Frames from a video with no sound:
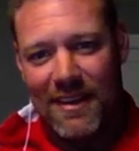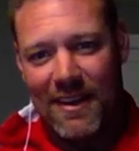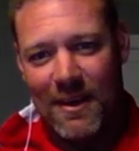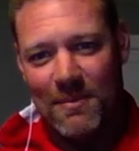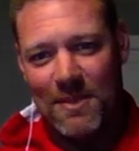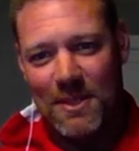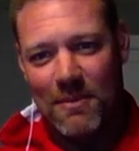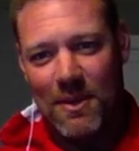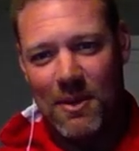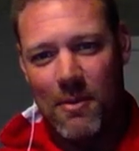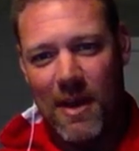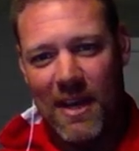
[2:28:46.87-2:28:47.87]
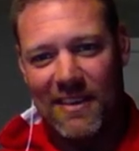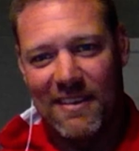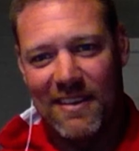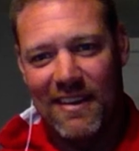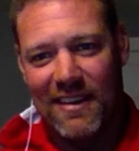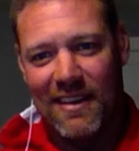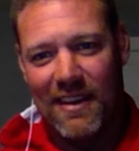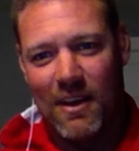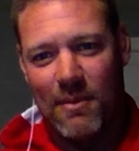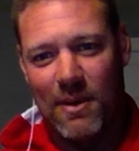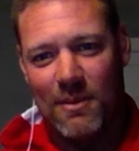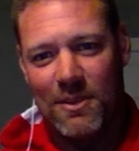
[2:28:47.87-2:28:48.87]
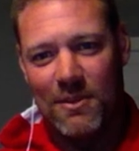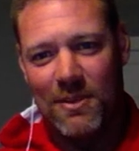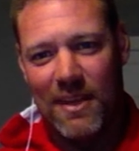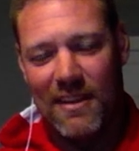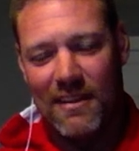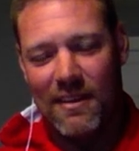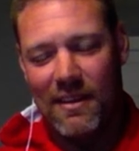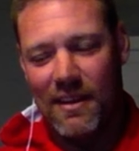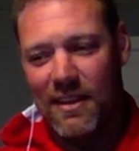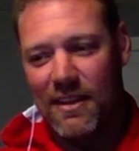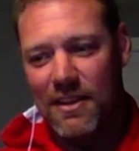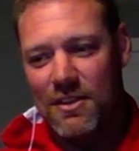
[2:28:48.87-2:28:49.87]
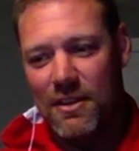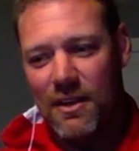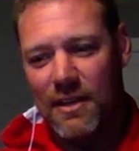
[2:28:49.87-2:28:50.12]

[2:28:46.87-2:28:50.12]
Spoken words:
So I'm going to go back and help out doing that again this year.